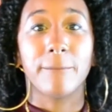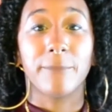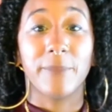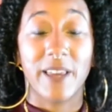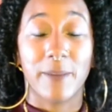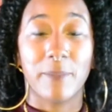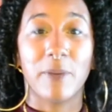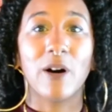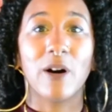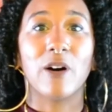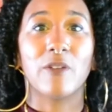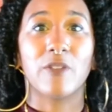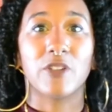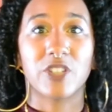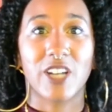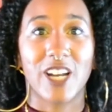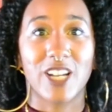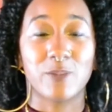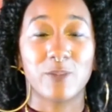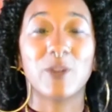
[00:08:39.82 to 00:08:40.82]
Be a part of a
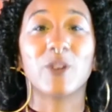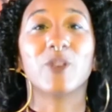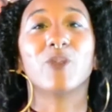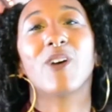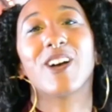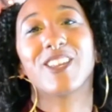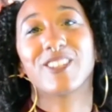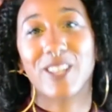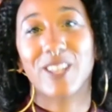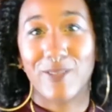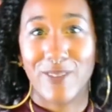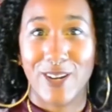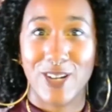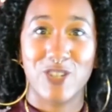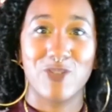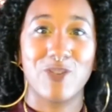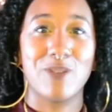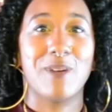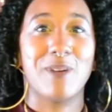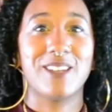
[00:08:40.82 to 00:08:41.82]
change, be on the right side of
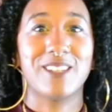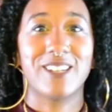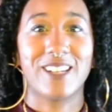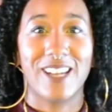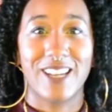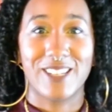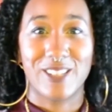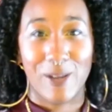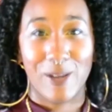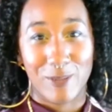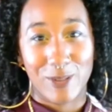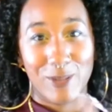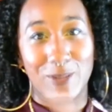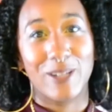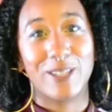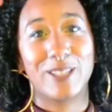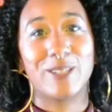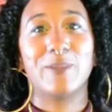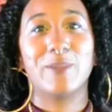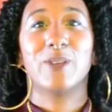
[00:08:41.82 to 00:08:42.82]
history, basically. It's up to
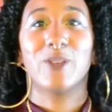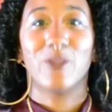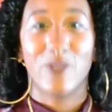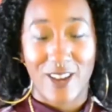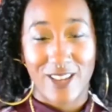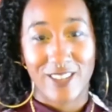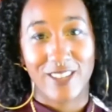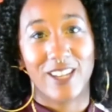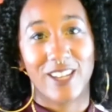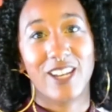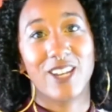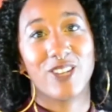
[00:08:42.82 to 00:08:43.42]
us to be on the right side of